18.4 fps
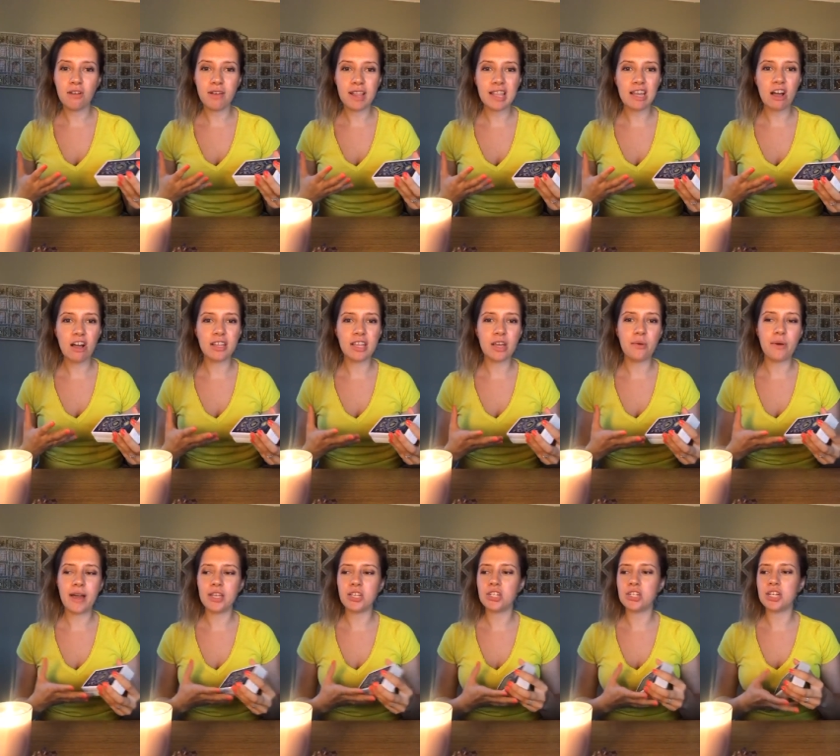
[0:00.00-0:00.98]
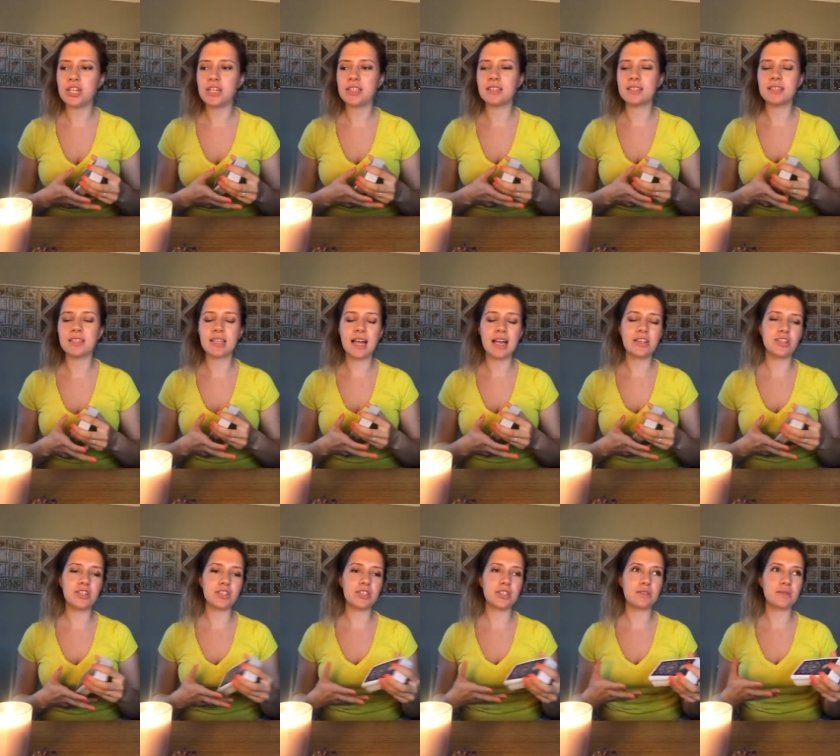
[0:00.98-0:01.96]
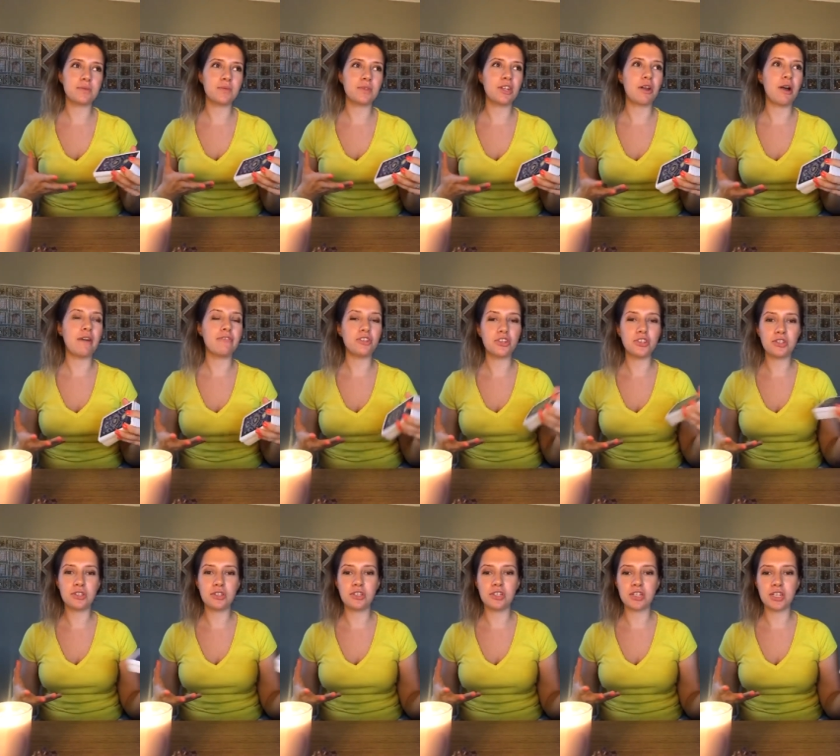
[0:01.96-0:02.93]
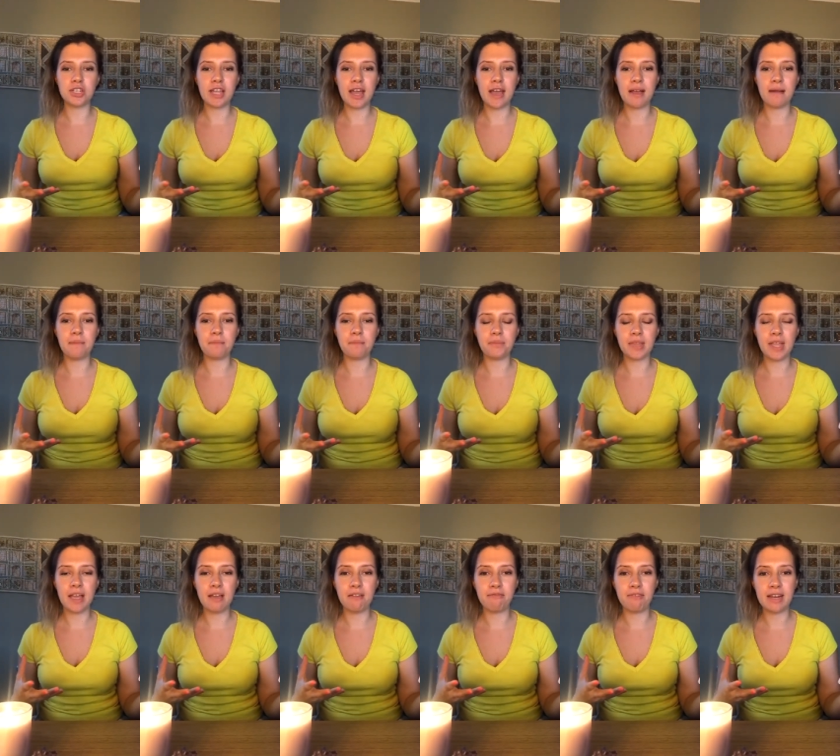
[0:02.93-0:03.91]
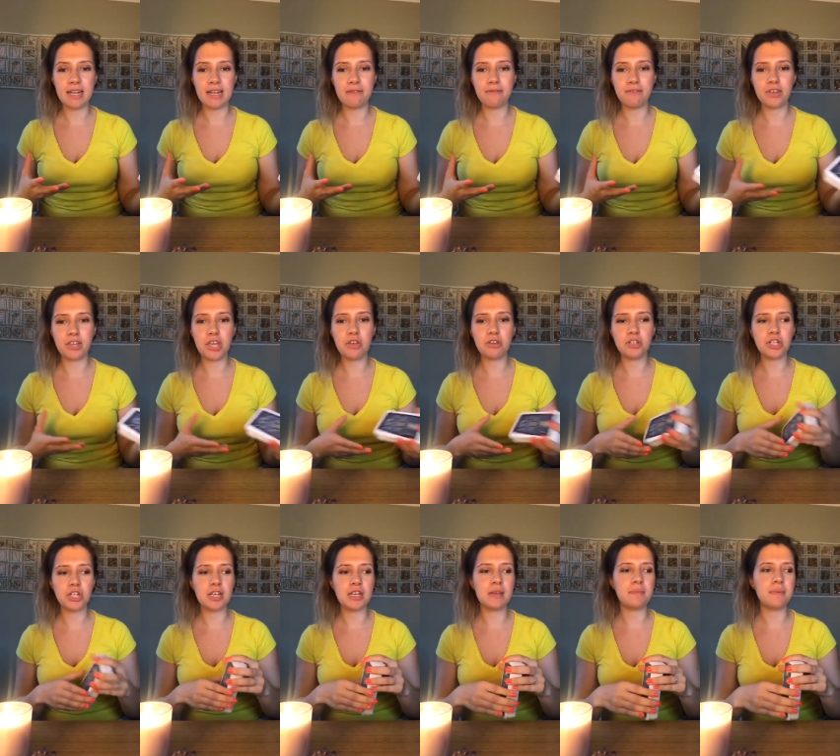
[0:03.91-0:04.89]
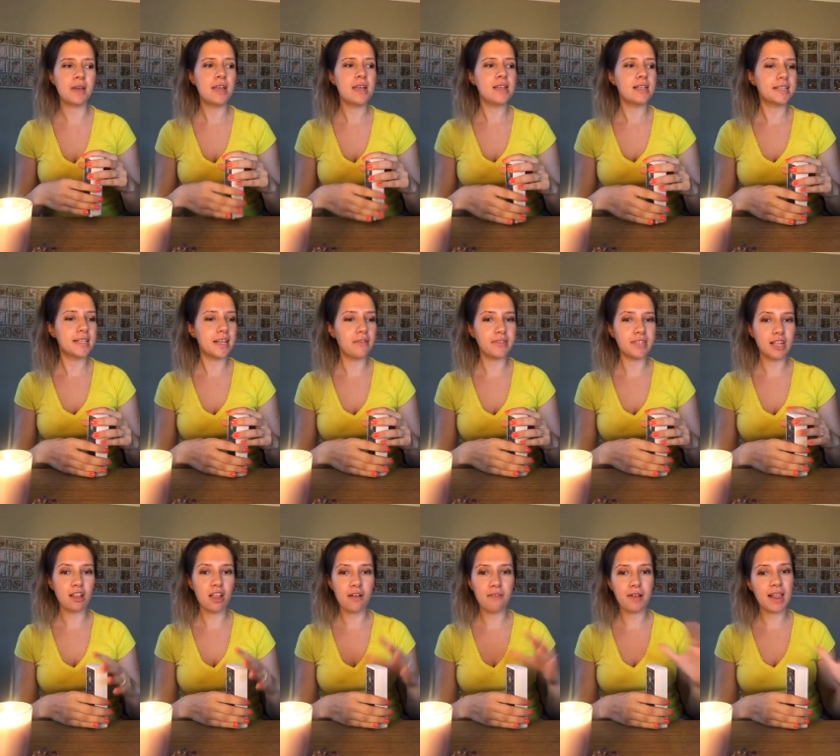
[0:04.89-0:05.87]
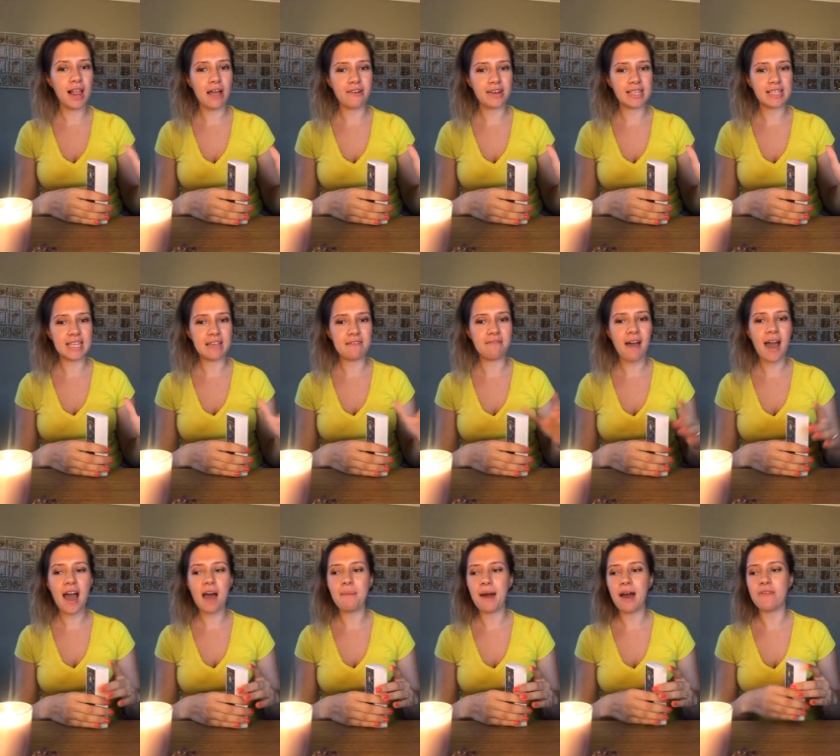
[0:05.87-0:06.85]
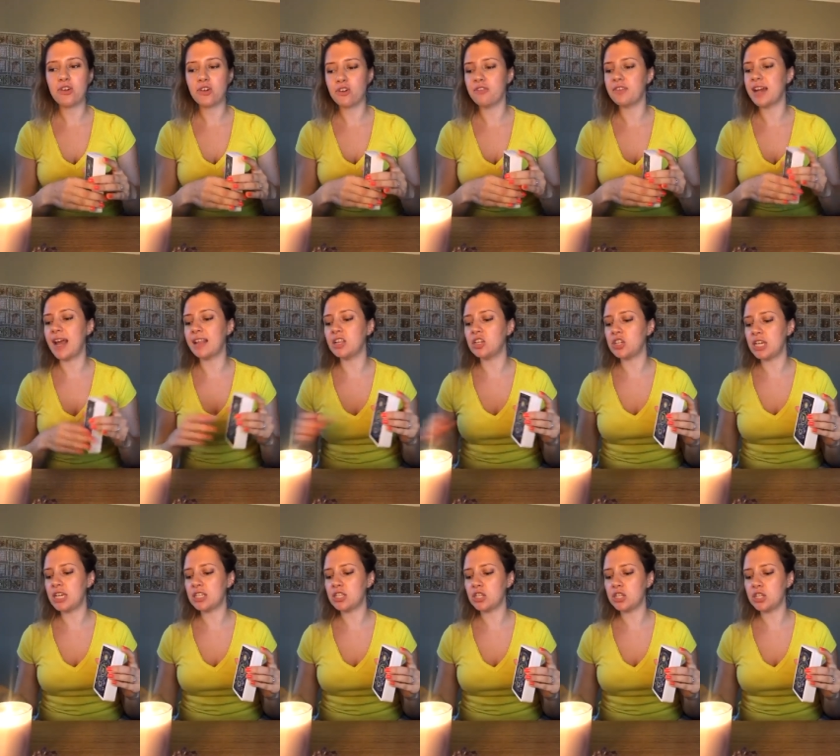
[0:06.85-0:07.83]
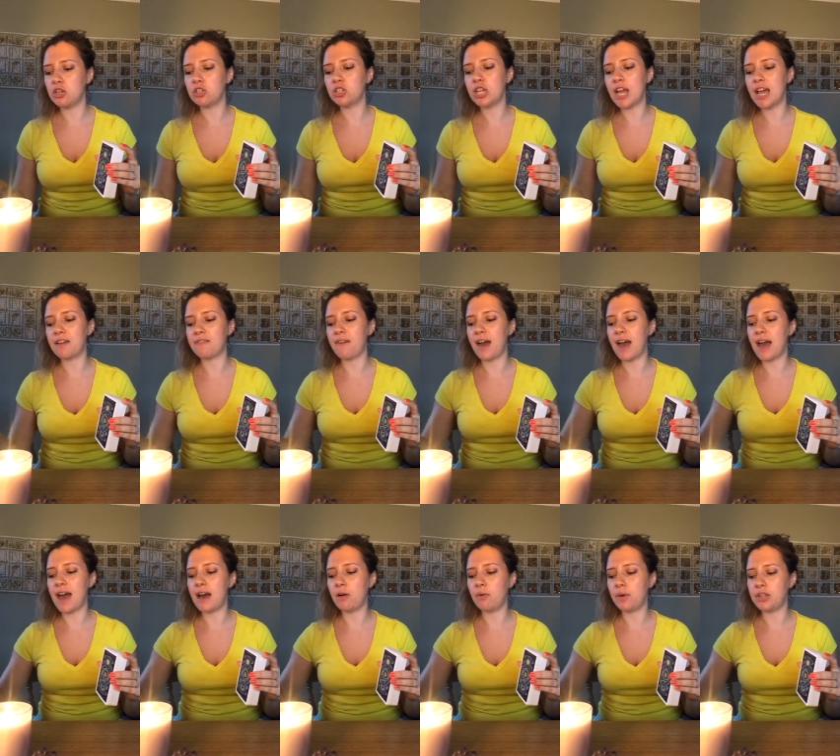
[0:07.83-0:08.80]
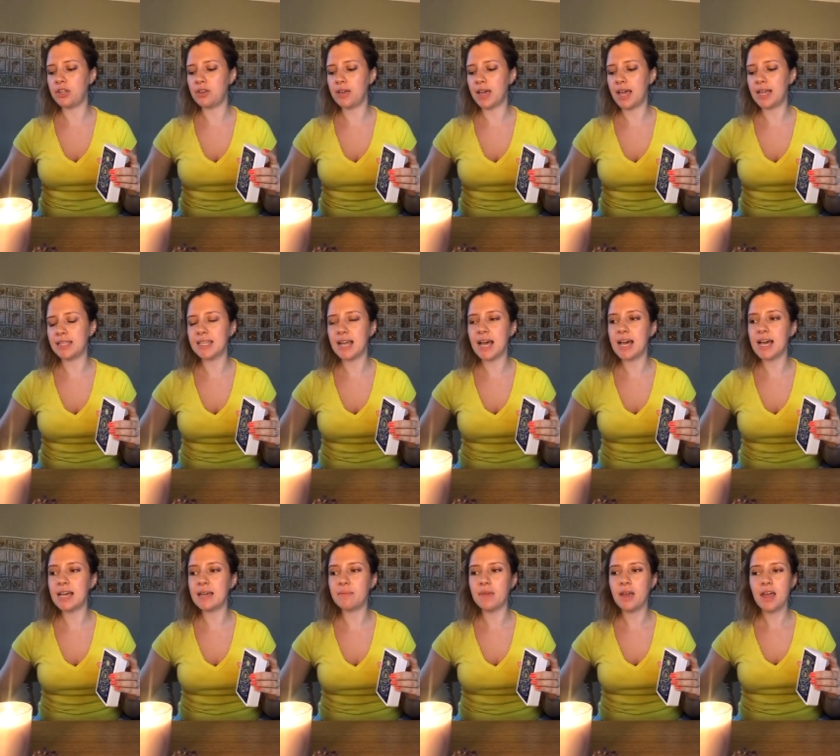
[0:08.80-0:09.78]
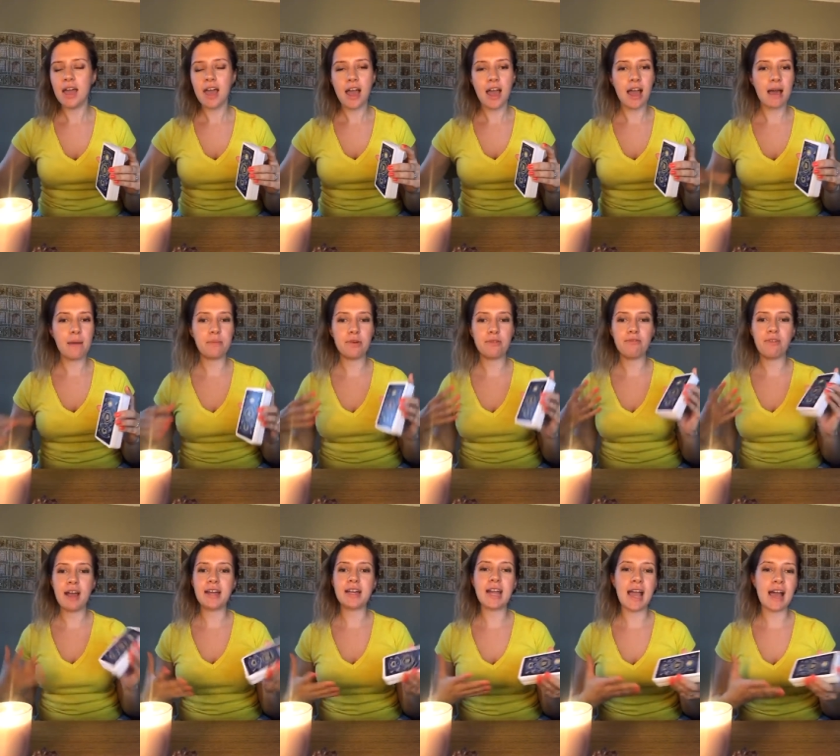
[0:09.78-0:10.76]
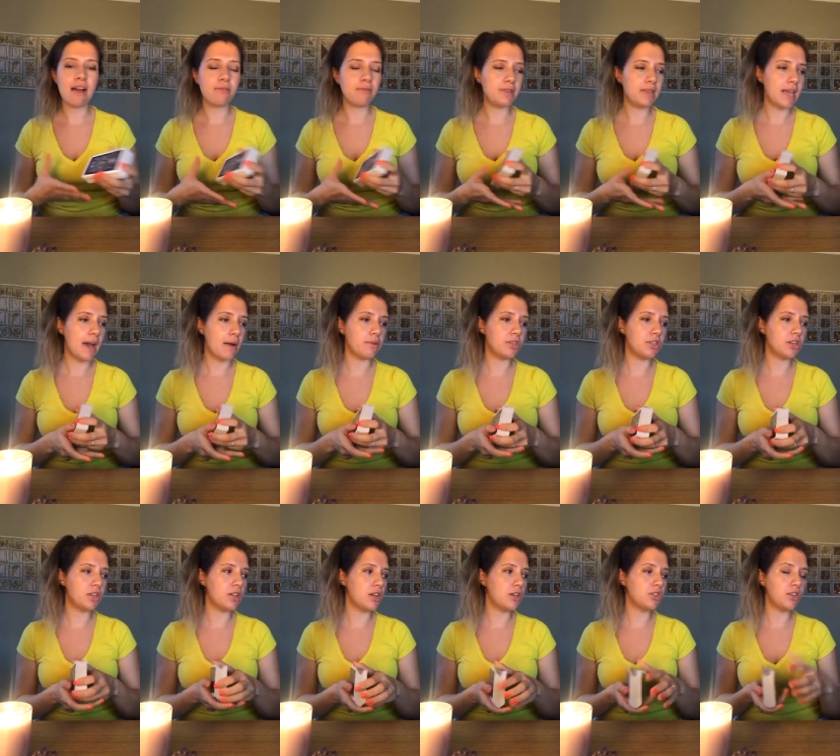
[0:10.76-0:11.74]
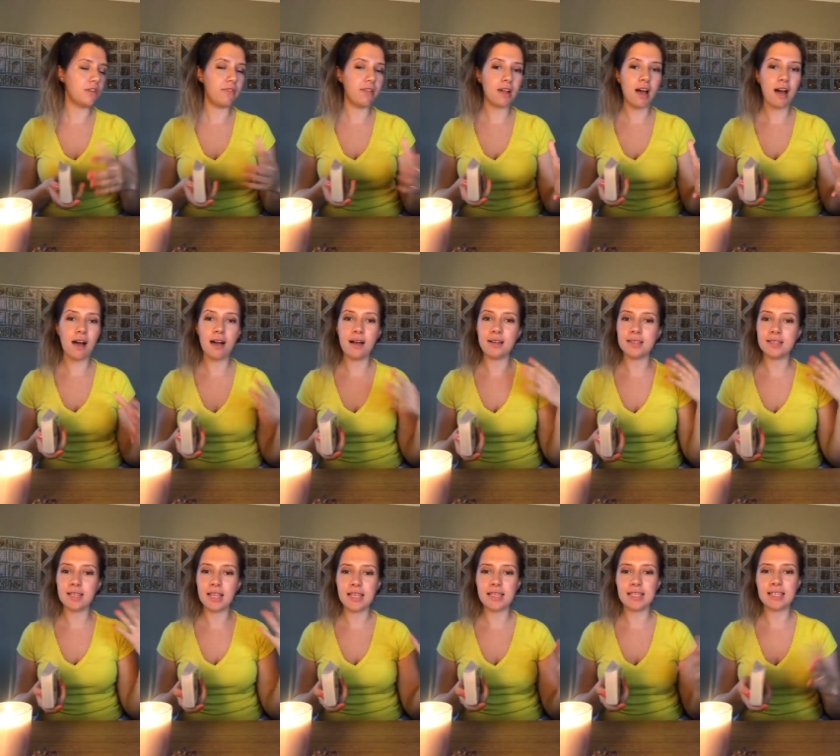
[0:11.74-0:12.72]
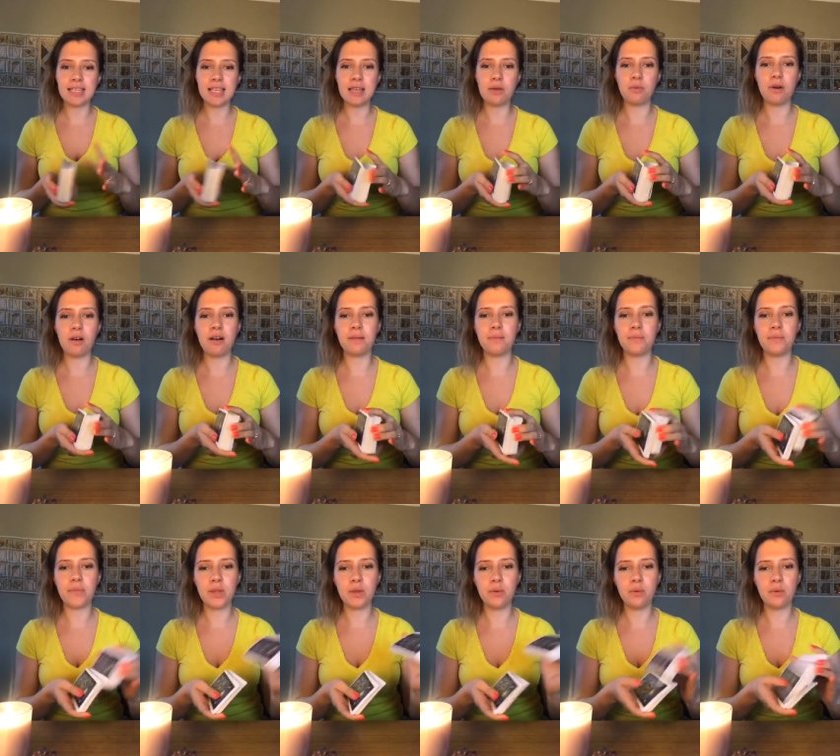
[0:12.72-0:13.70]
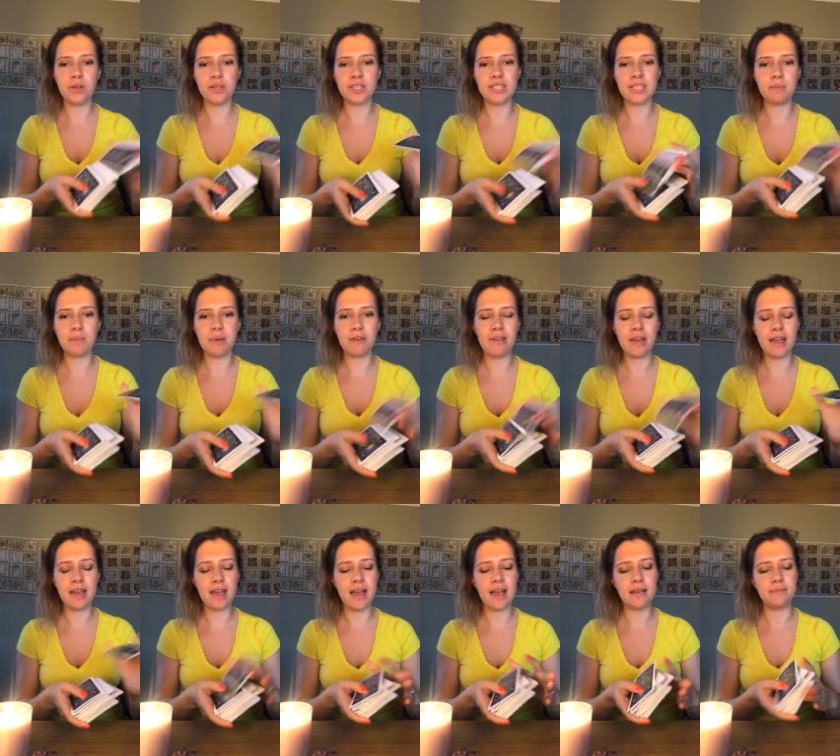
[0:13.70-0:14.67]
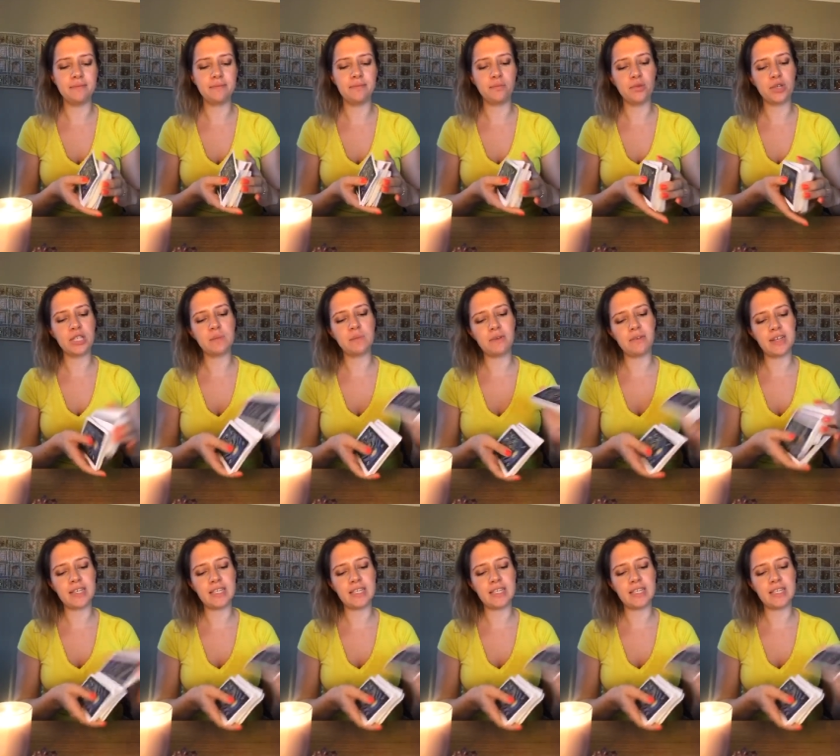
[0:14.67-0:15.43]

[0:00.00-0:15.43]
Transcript: really got any questions. I just, you know, I've just done um, a reading for YouTube, so there was a lot of clarity in that about the current energy. So do check that out when you get time. Um, but right now, yeah, we're just going to shuffle cards and see what what spirit um what spirit